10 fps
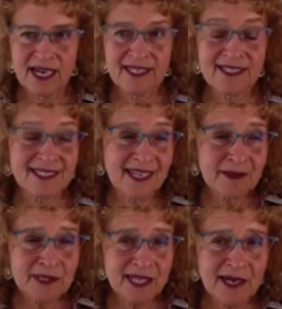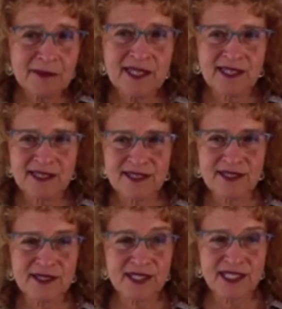At the same time, kids are
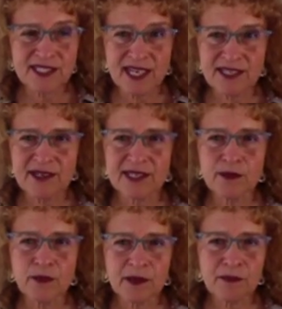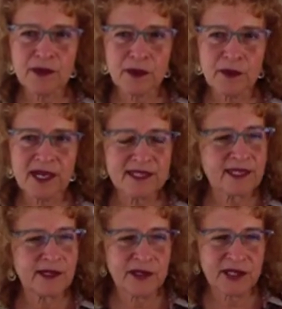using gender as one more way
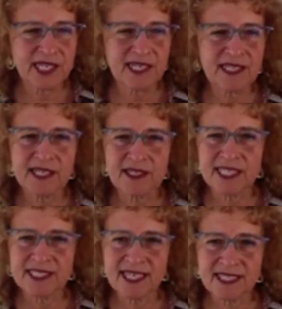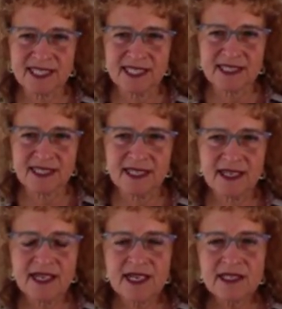to create their identities.
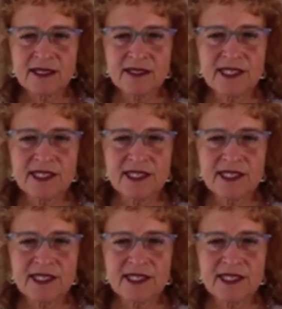So